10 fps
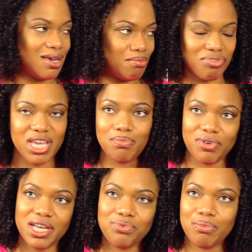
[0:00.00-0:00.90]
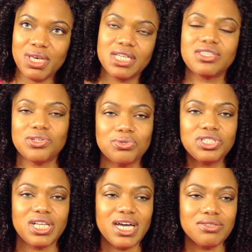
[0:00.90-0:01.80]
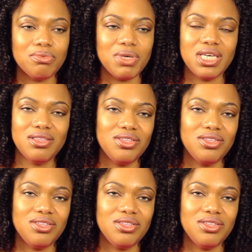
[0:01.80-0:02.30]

break bread with me and socialize with me.